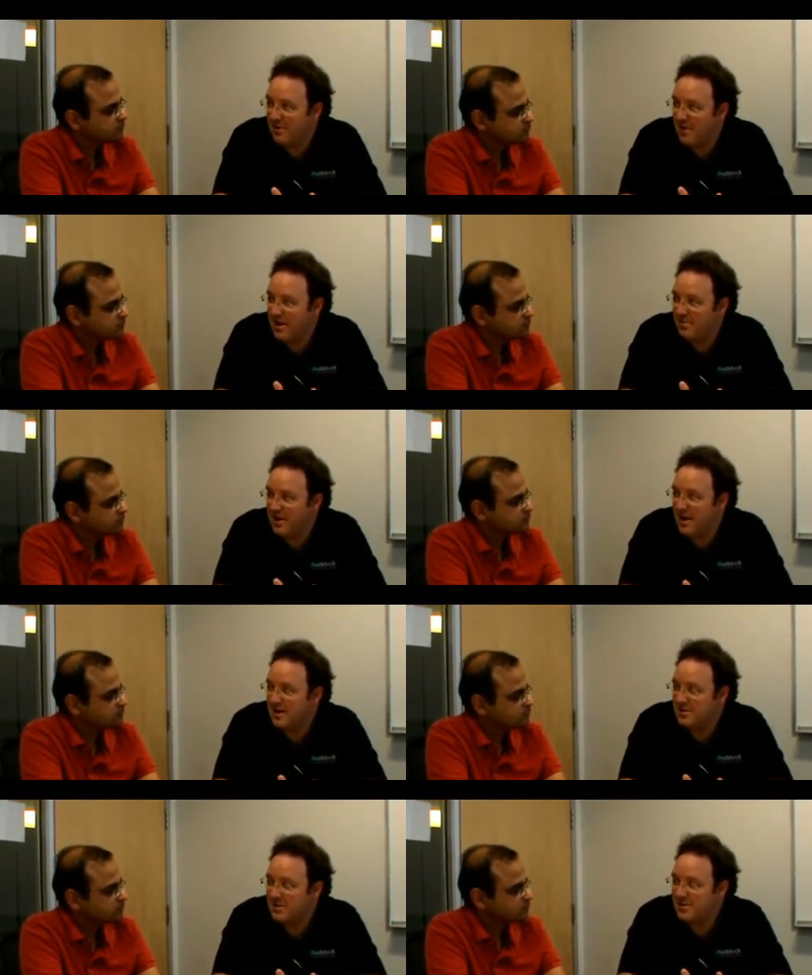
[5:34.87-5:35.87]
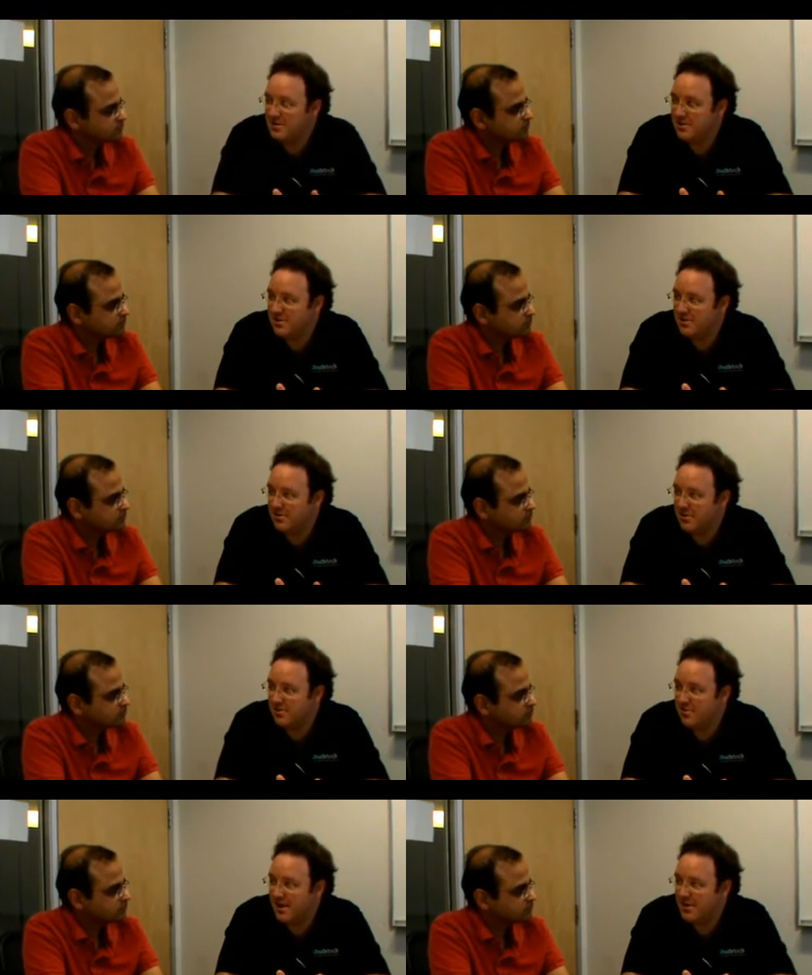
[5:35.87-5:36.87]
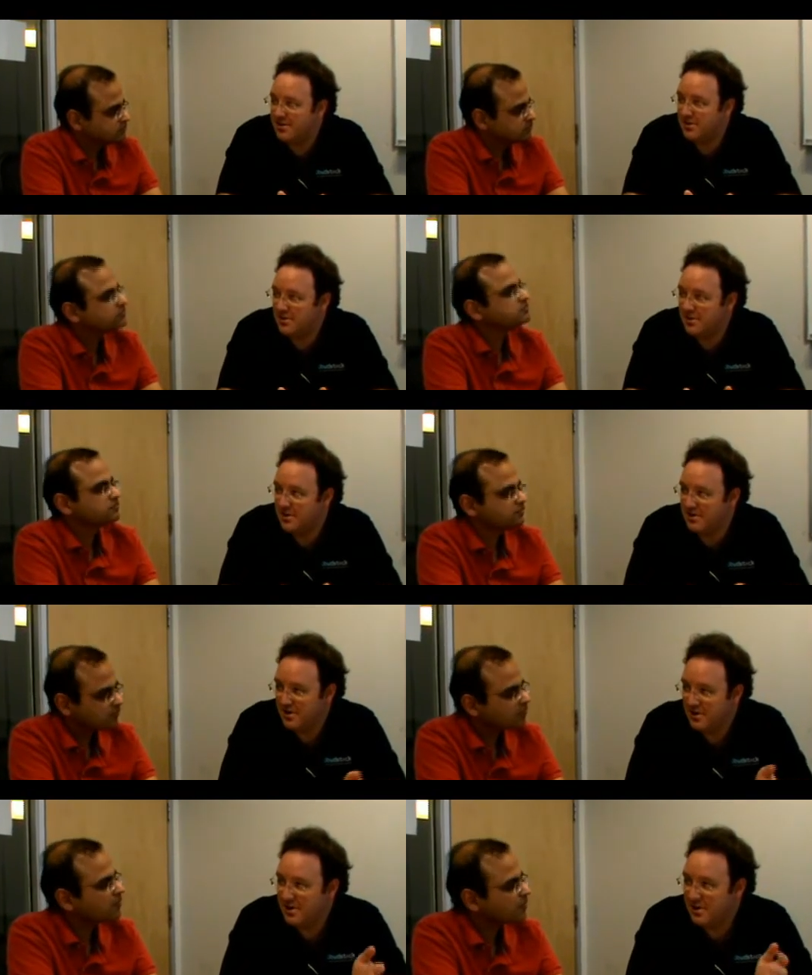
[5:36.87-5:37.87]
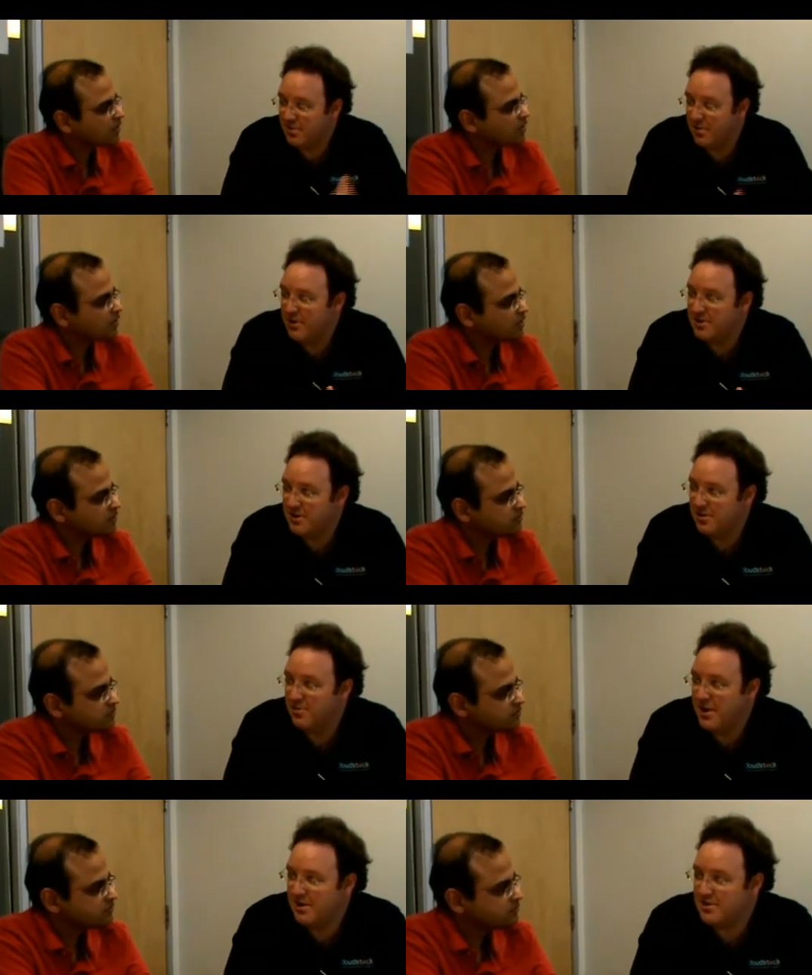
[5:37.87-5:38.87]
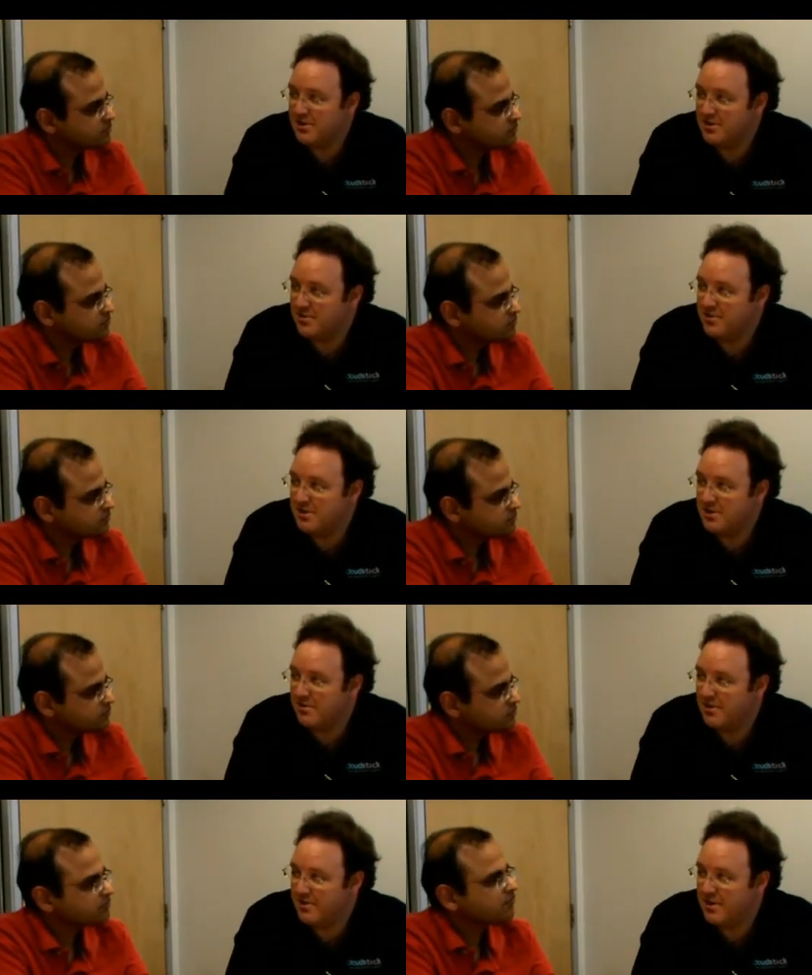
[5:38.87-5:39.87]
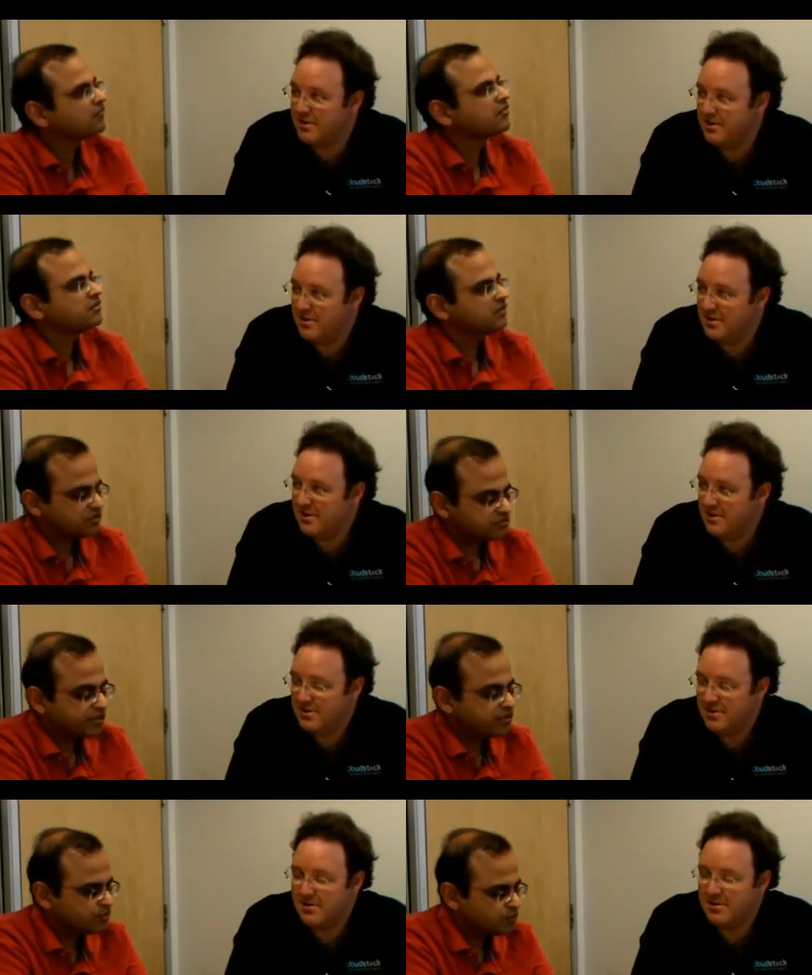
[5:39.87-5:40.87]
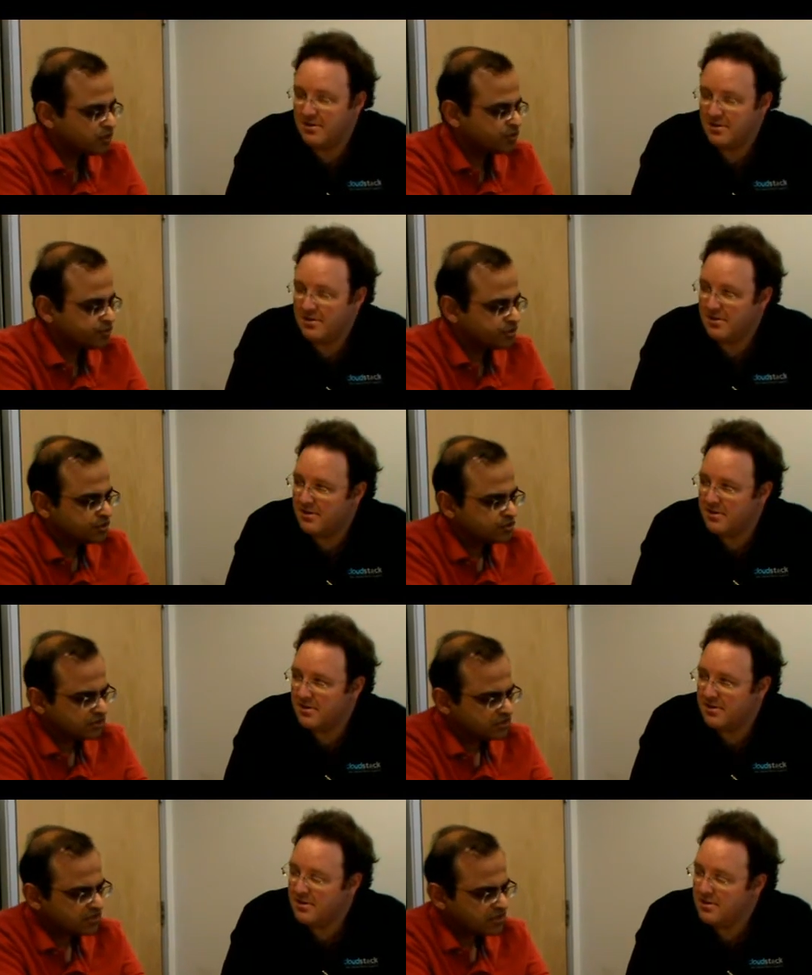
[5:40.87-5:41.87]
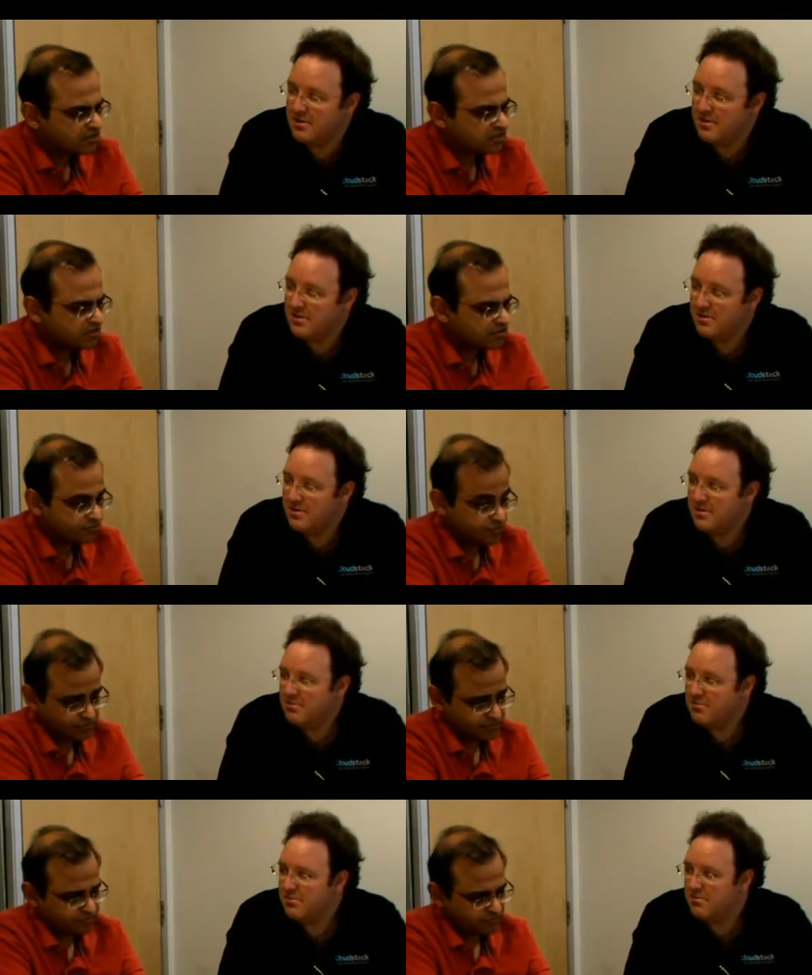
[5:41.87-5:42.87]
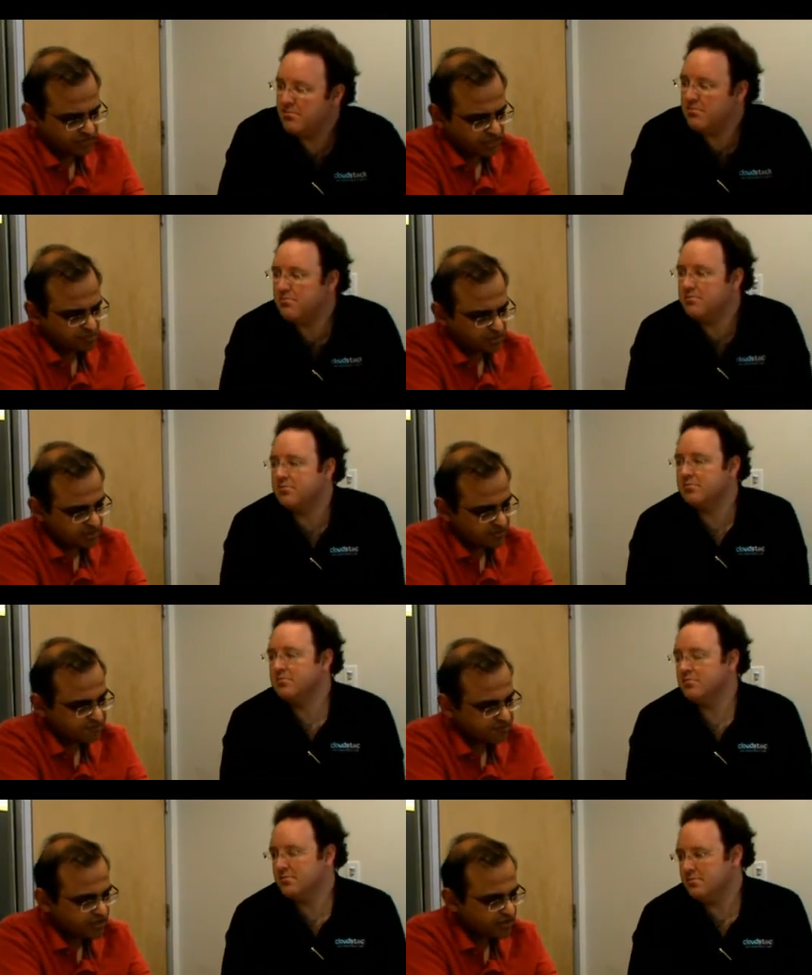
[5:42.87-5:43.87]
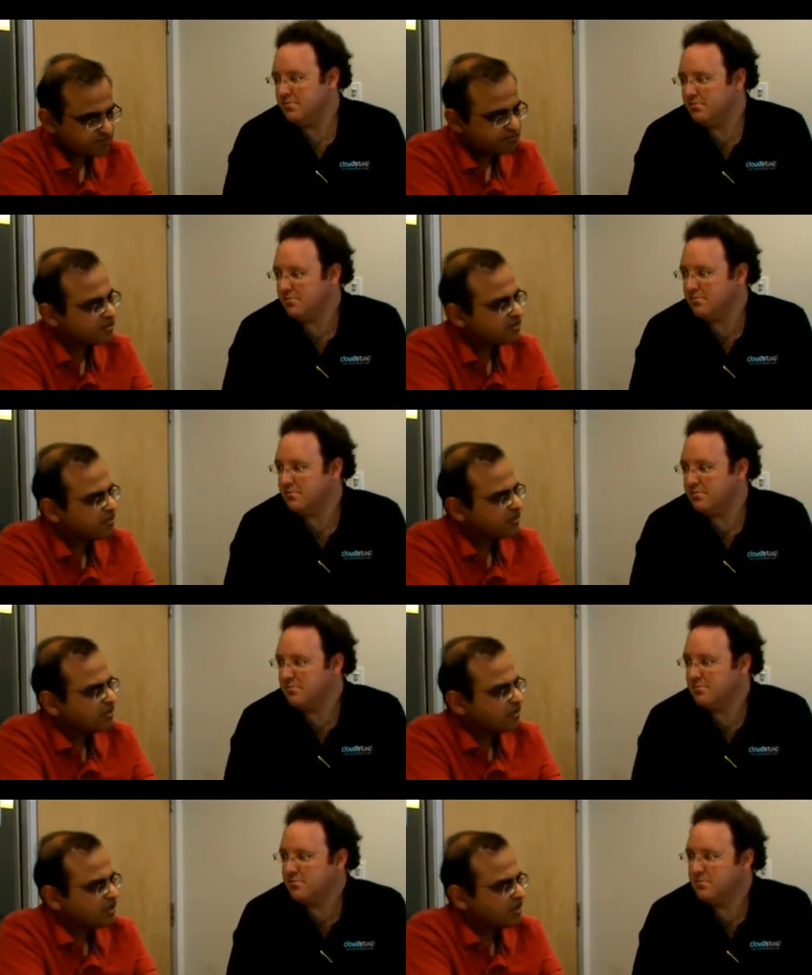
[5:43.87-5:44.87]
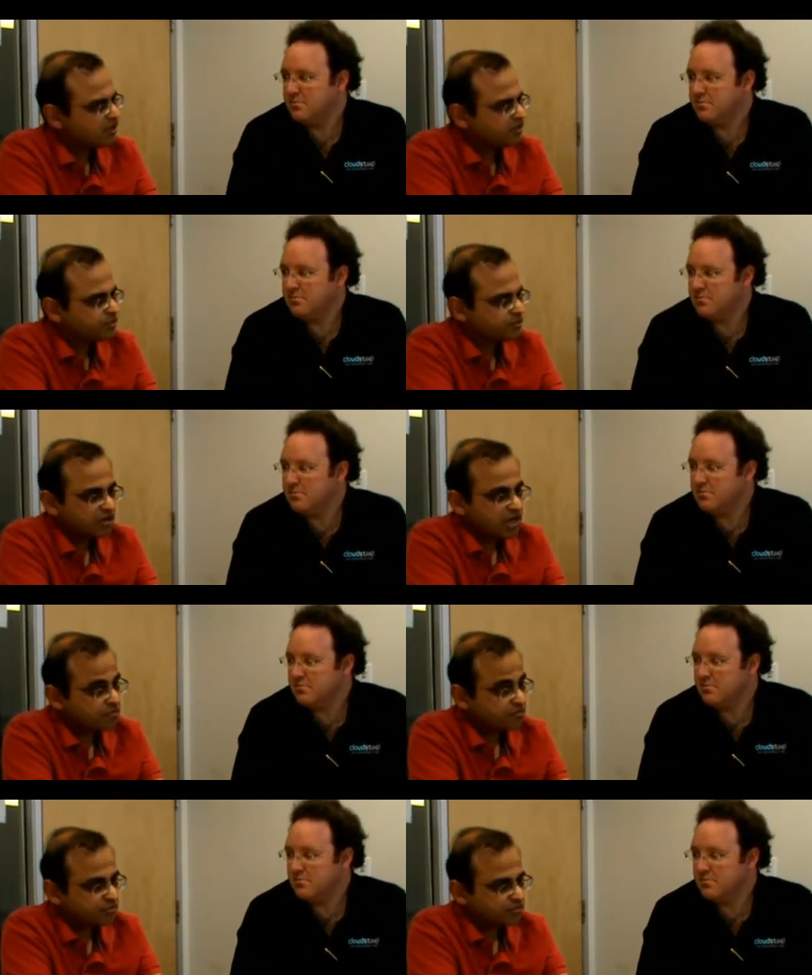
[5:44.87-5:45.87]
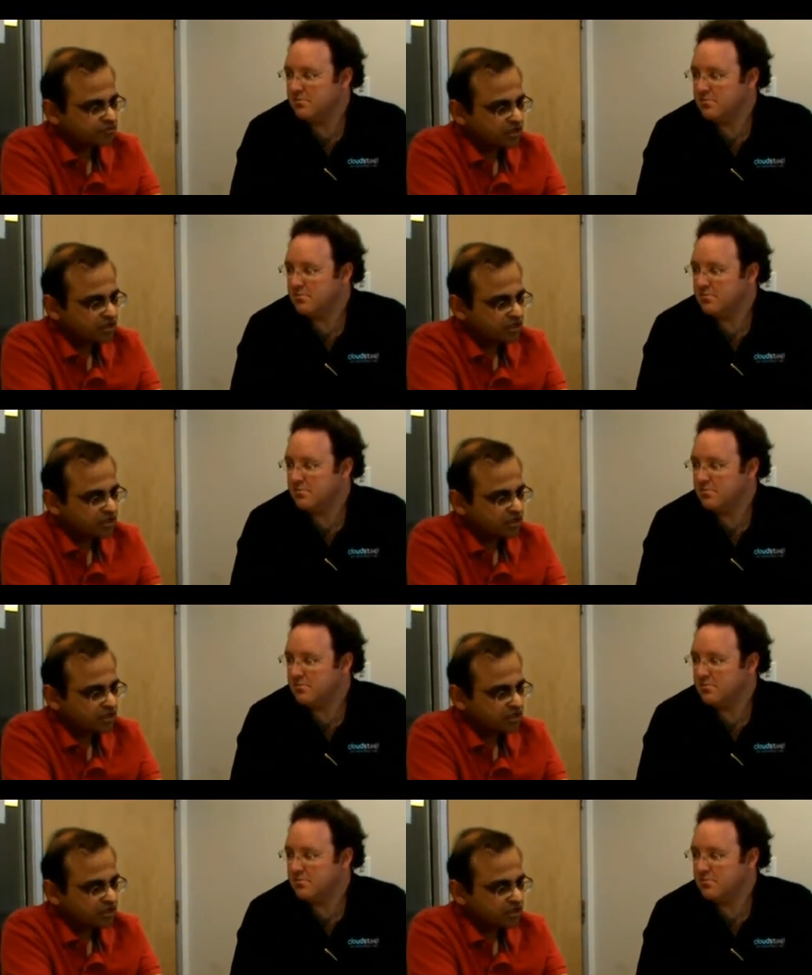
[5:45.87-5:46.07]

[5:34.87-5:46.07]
Speaker 1: have admin access to your load balancer to, to provision load balancing services off of it. That's right.
Speaker 2: So what you would do is that if, if it's, for example, F5, uh, you would grab a-